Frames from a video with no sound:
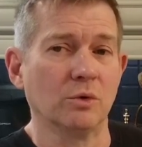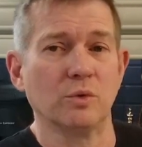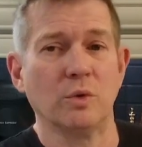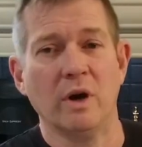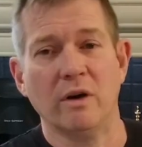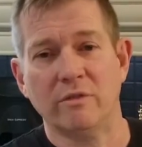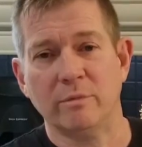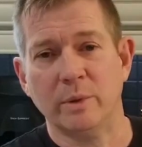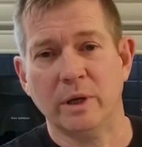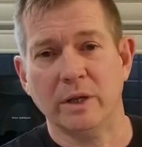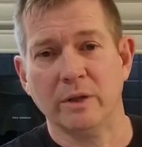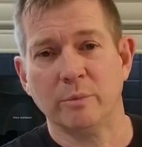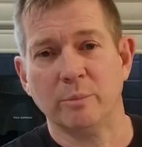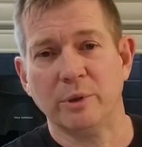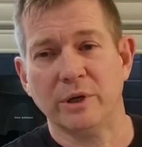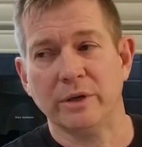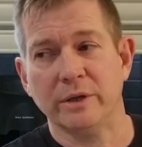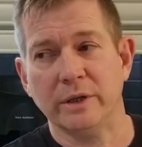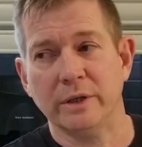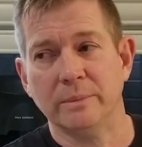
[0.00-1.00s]
12-month
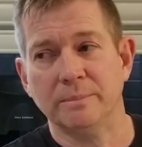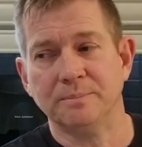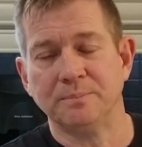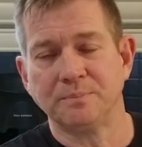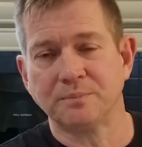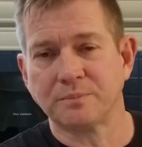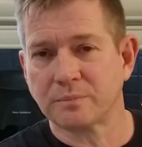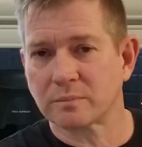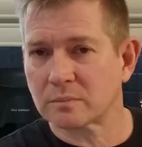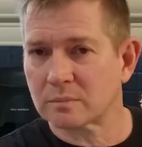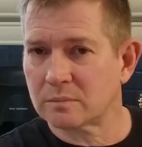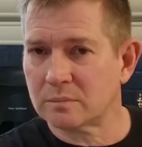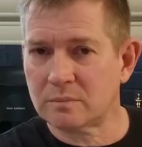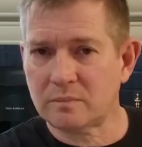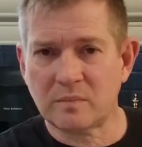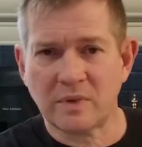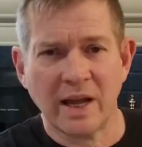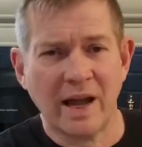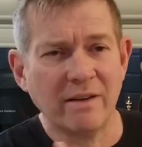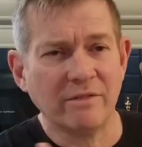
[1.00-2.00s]
period.
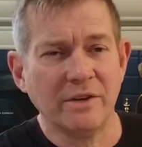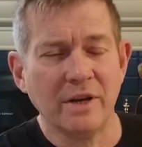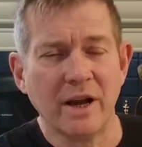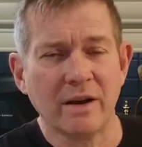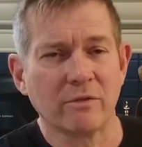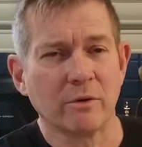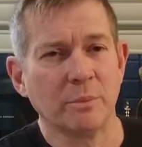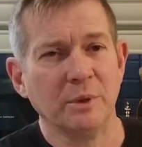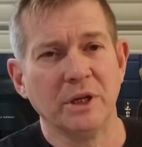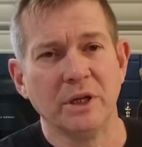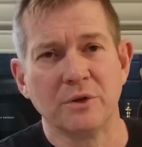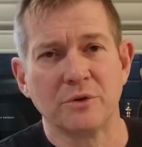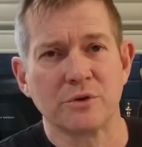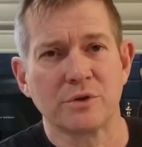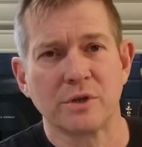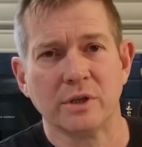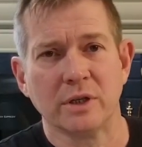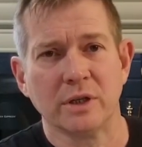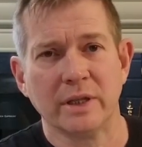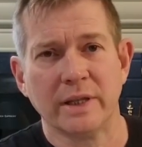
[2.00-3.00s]
I've never been
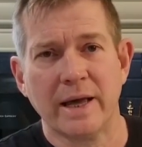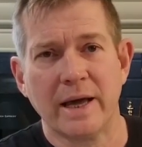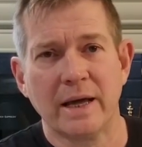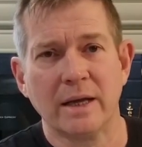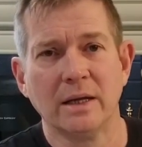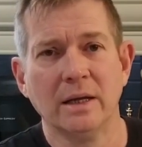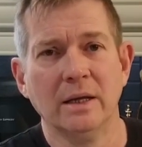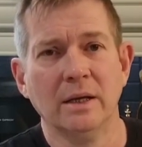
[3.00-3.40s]
interested in that.